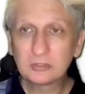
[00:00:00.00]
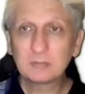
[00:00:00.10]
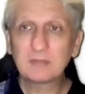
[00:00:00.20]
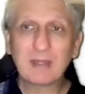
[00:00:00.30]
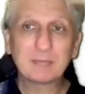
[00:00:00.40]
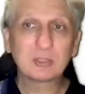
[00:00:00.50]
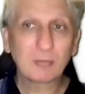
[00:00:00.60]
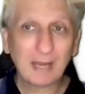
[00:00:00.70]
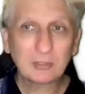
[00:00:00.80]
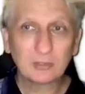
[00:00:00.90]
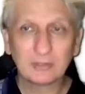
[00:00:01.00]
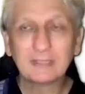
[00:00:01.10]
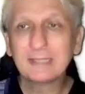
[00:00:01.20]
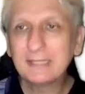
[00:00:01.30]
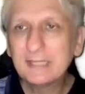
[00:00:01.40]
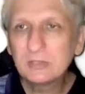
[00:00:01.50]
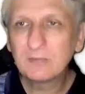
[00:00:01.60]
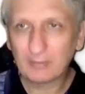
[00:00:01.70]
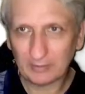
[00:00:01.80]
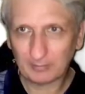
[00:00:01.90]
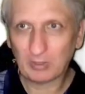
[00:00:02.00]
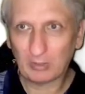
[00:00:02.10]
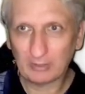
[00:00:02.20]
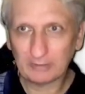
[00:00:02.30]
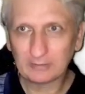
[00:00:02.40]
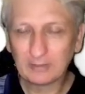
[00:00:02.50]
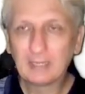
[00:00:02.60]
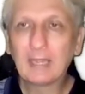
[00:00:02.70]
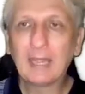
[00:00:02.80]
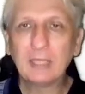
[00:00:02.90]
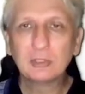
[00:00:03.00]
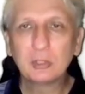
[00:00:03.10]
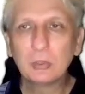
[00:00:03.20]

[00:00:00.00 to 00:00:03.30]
But the concept of abstraction is very applied,